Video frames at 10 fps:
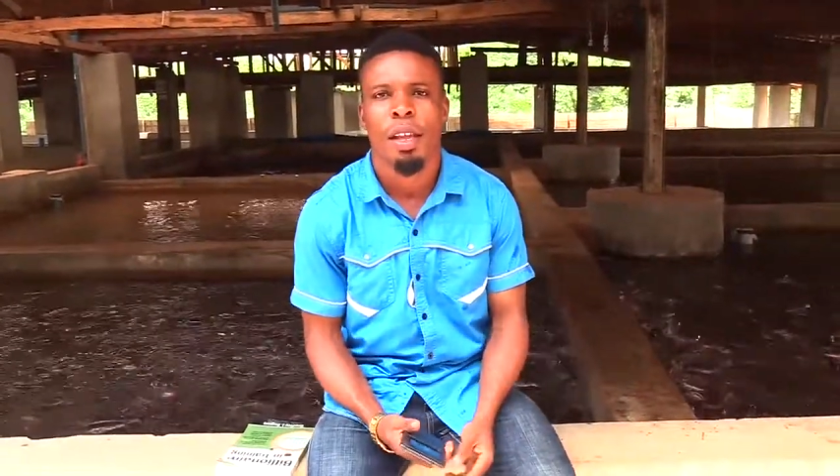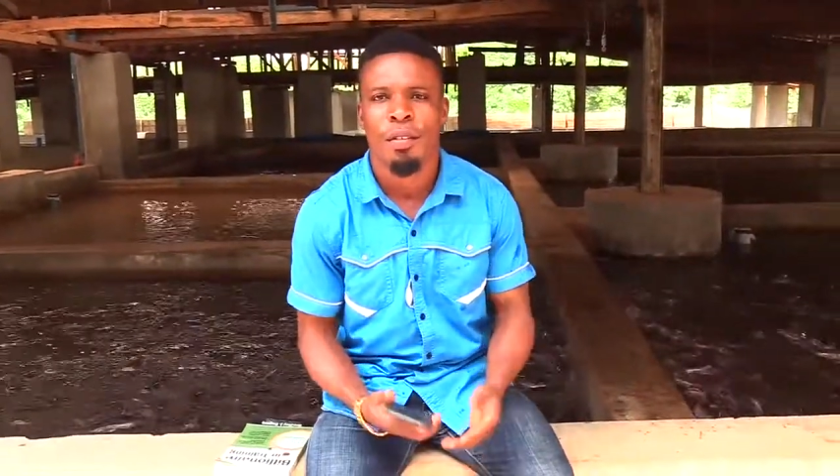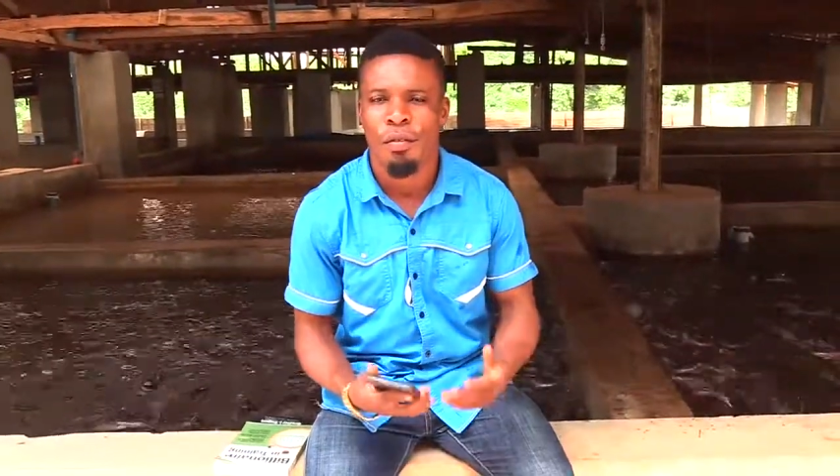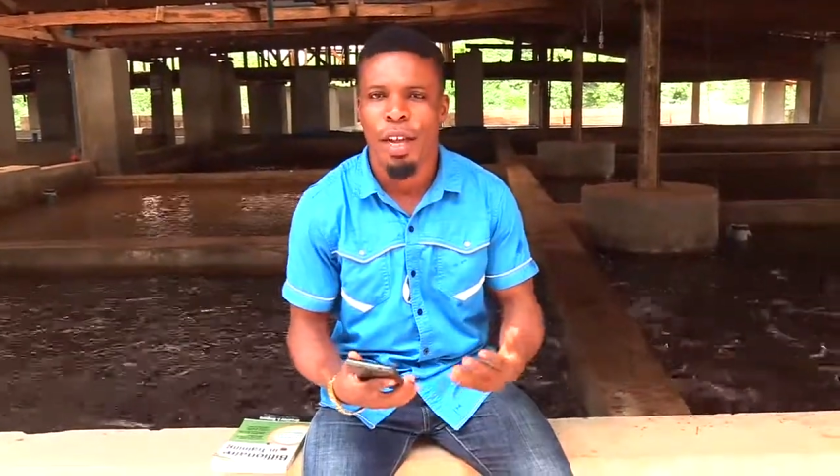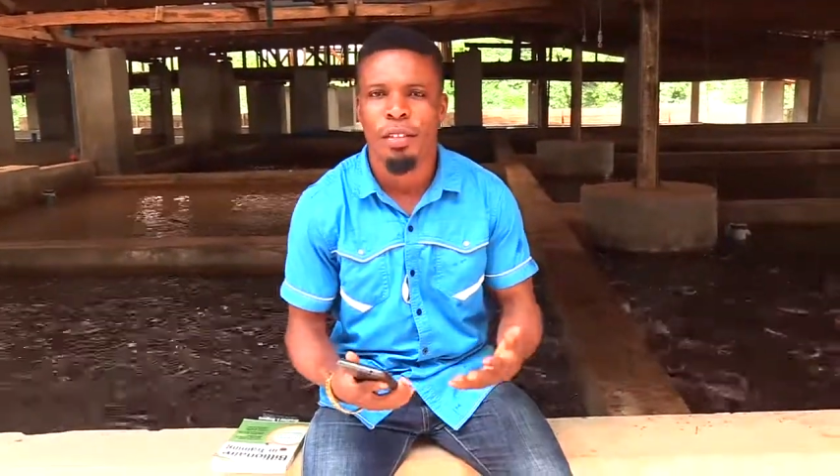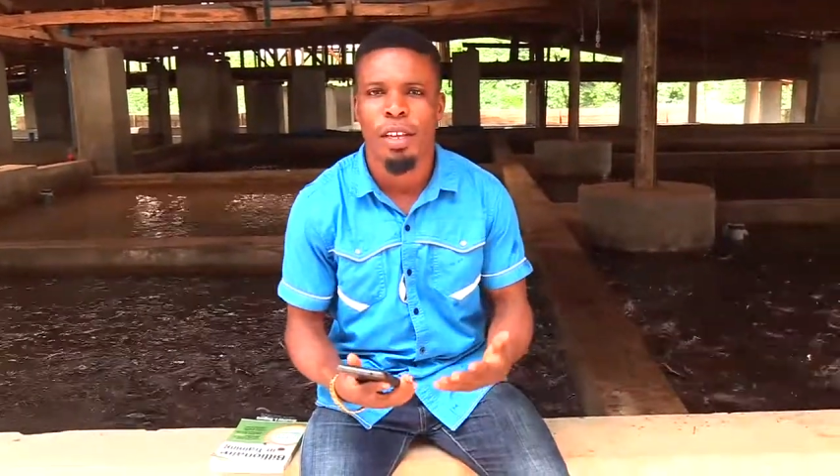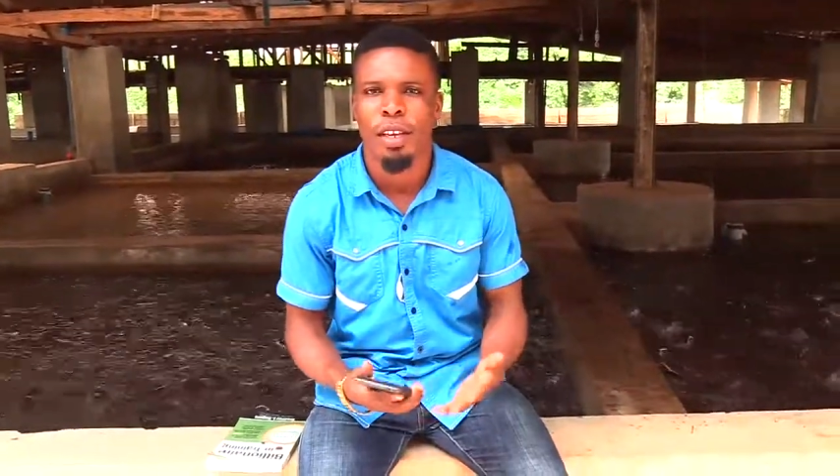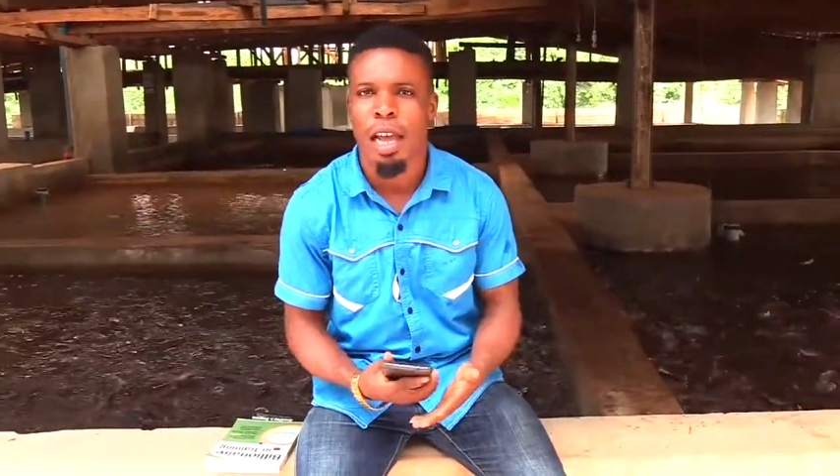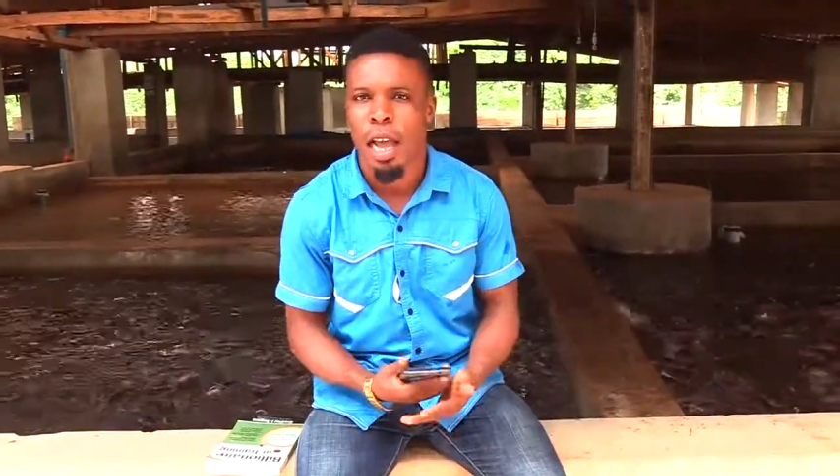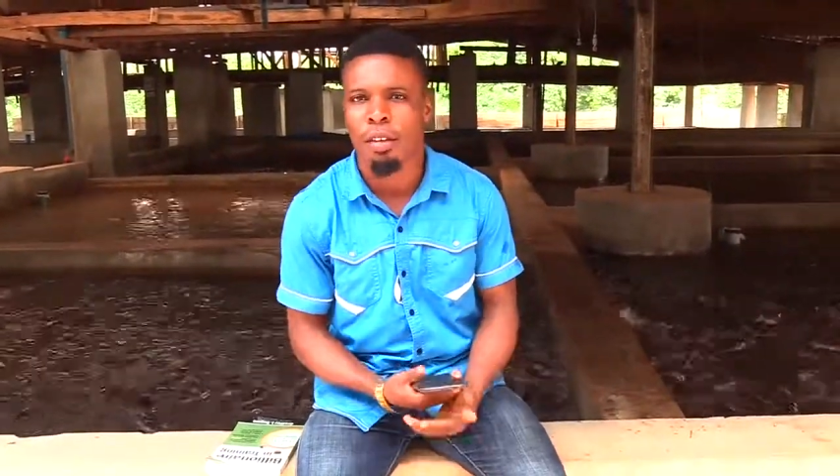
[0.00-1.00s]
Invest in
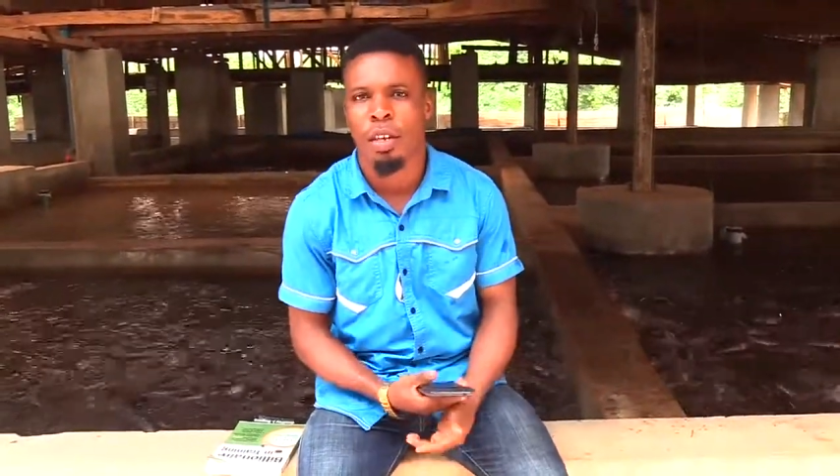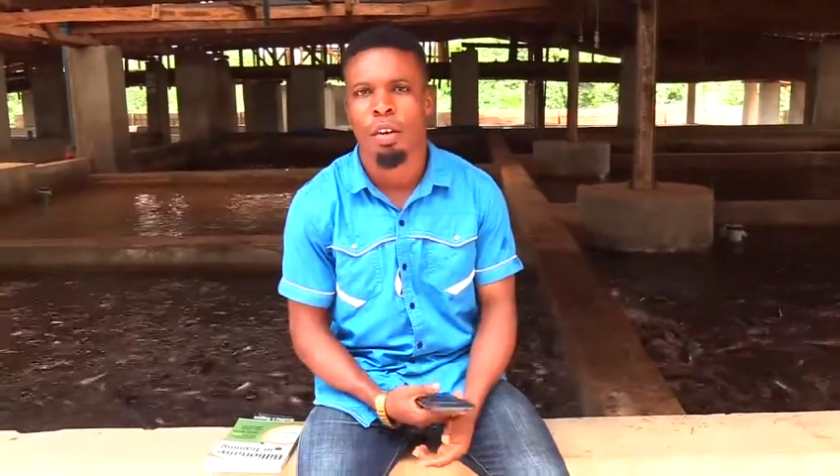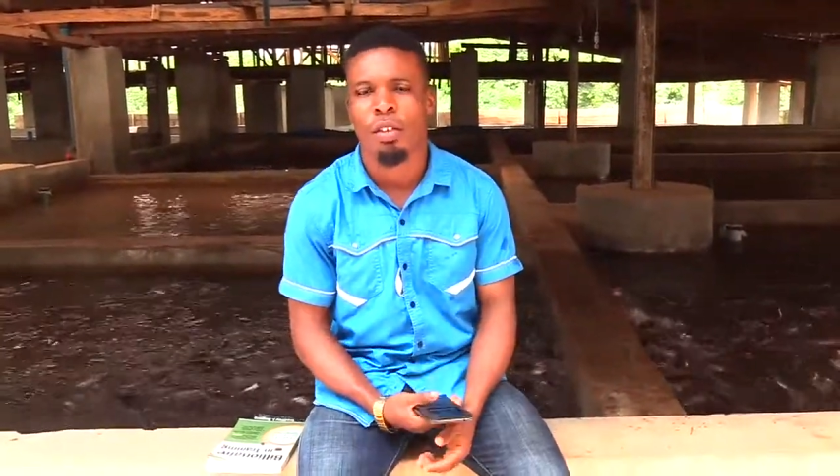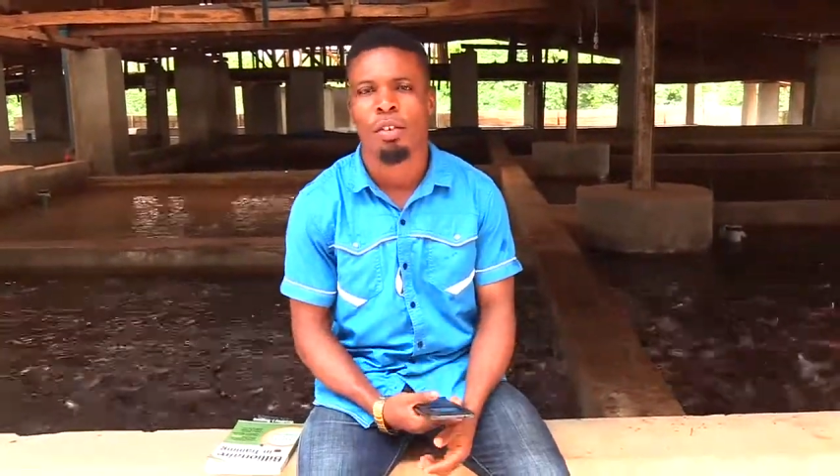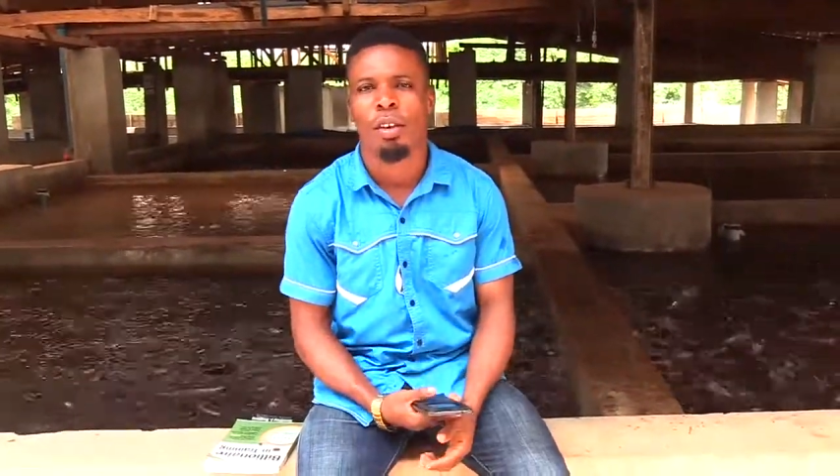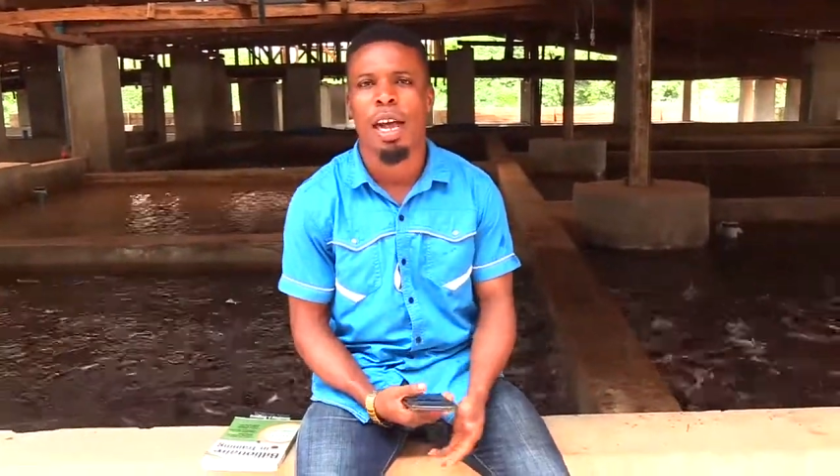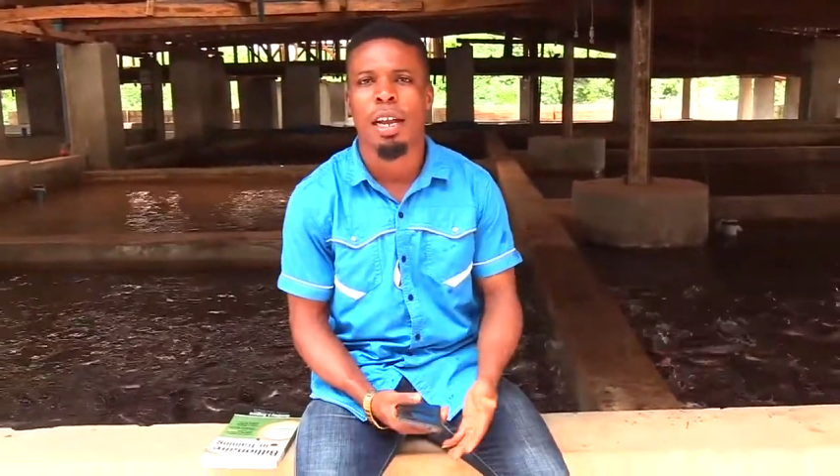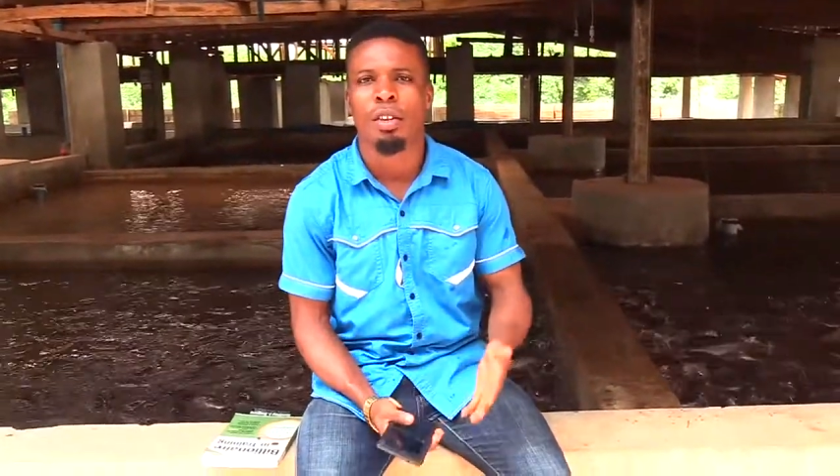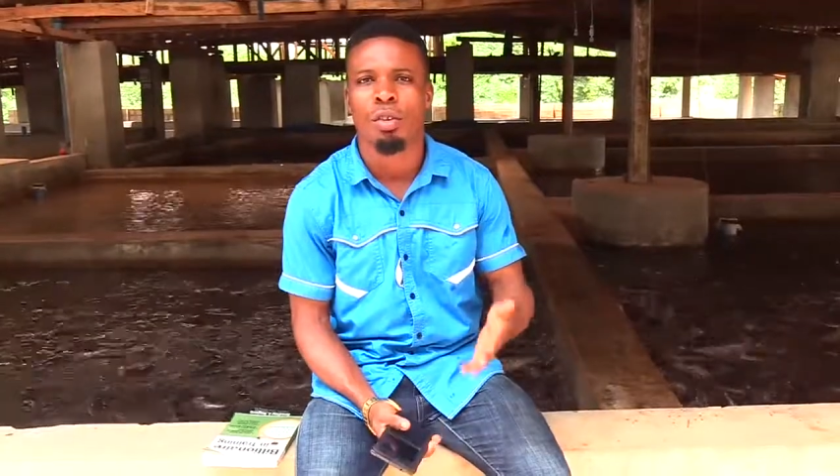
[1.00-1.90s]
agriculture and